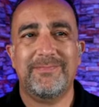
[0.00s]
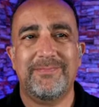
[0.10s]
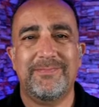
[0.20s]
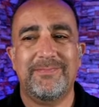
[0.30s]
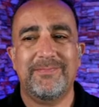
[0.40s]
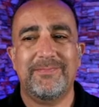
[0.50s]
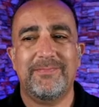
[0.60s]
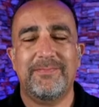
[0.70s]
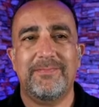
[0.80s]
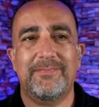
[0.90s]

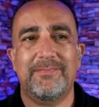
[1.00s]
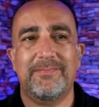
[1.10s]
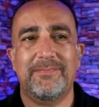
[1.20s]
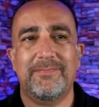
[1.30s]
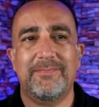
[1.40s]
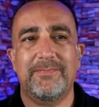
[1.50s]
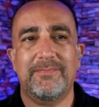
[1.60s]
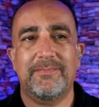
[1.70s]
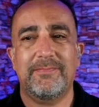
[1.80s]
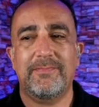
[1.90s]

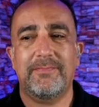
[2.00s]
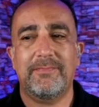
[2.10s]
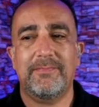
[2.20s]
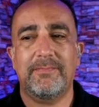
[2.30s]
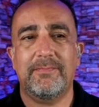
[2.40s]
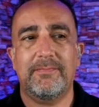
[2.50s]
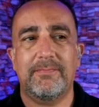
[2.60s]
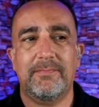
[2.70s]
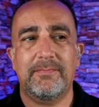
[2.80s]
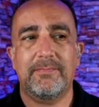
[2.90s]

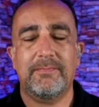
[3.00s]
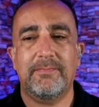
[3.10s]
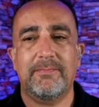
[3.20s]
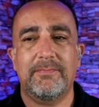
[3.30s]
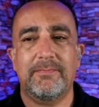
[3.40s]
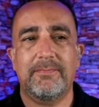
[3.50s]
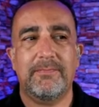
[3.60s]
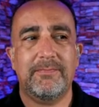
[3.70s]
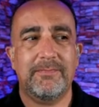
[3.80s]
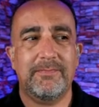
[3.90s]

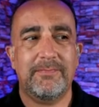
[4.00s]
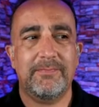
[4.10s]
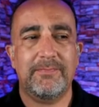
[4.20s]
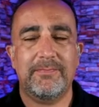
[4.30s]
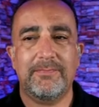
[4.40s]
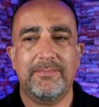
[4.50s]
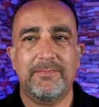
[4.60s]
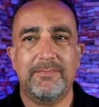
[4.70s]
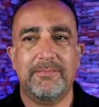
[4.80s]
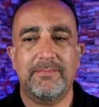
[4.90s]

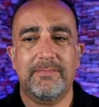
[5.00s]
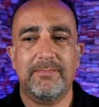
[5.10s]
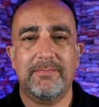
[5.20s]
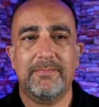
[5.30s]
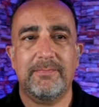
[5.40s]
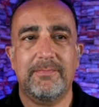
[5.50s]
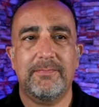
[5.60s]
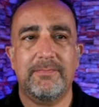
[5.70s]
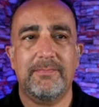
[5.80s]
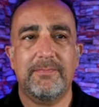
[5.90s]

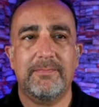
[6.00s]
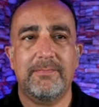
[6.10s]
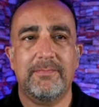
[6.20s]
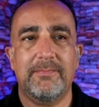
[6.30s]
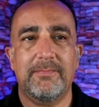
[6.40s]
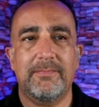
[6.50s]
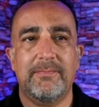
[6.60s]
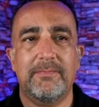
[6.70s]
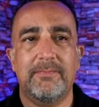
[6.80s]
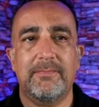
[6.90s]

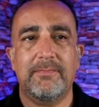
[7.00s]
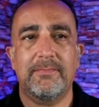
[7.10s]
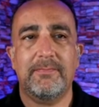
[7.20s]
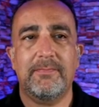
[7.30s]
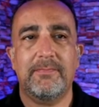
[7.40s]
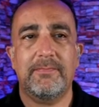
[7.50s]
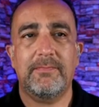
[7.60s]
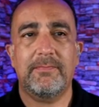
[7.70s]
(silent)